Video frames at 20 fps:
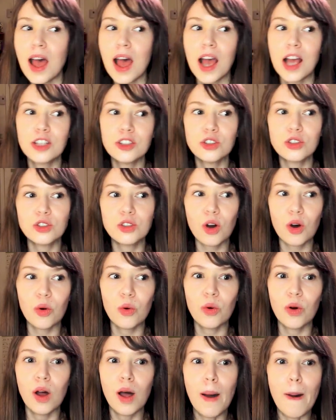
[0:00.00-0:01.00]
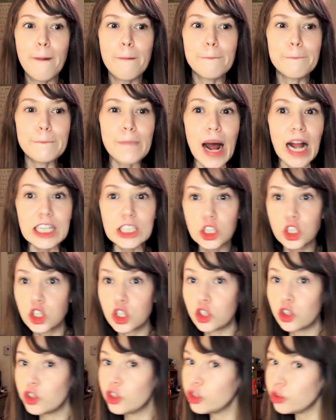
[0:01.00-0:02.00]
And so my
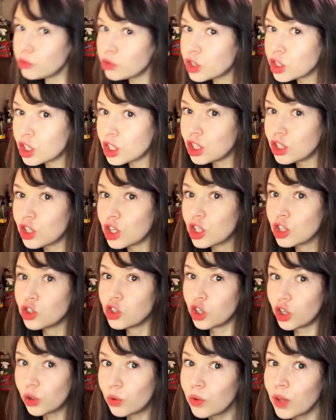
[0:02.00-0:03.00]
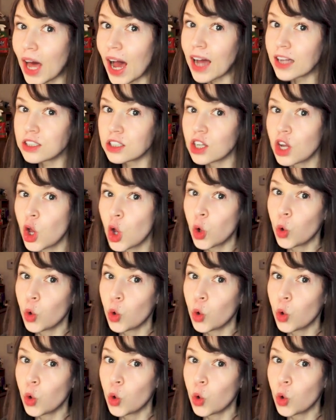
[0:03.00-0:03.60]
solution to that